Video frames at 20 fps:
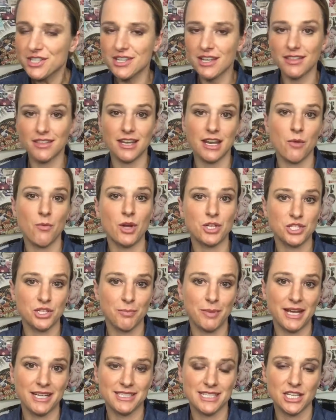thing that I want you
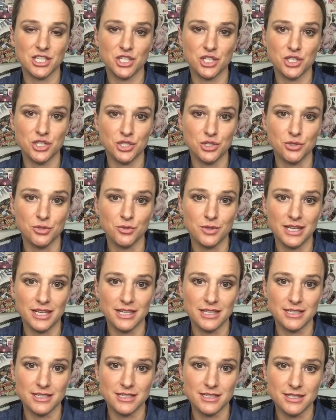to pay attention to
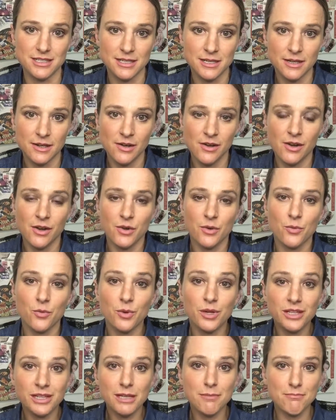is
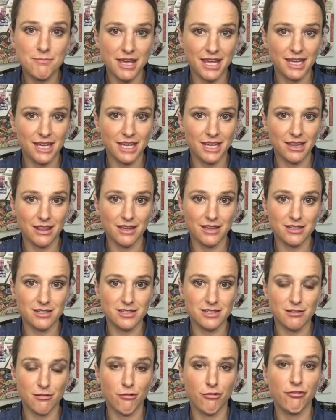really making
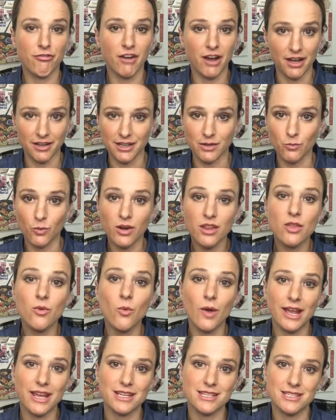this fun. And one of the
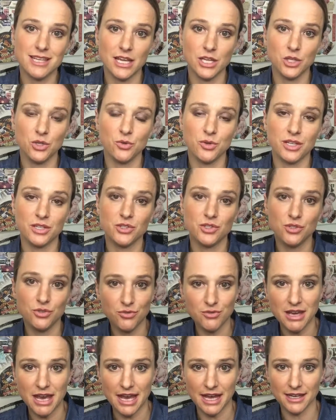ways that you can do
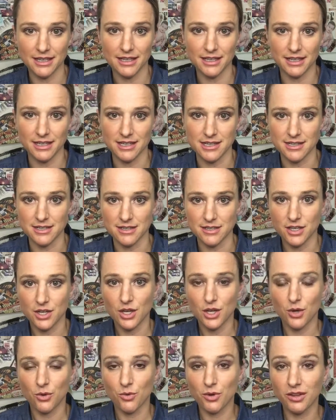that is
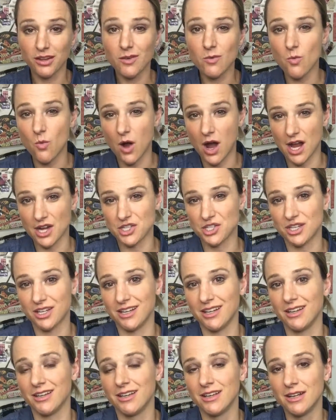really
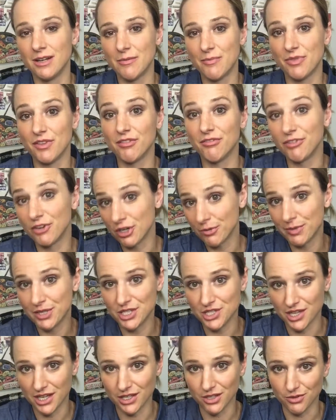watching the
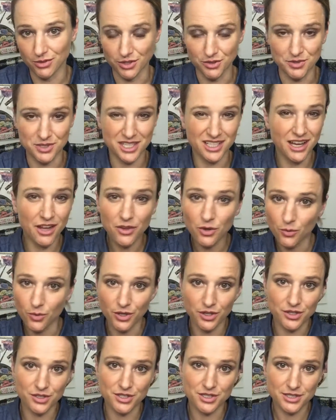verbiage that you use. In other
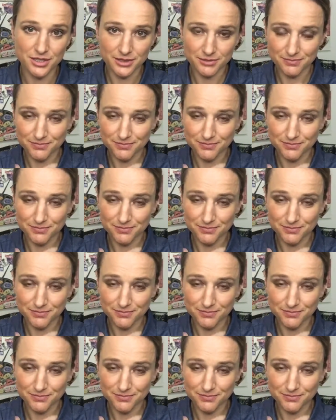words,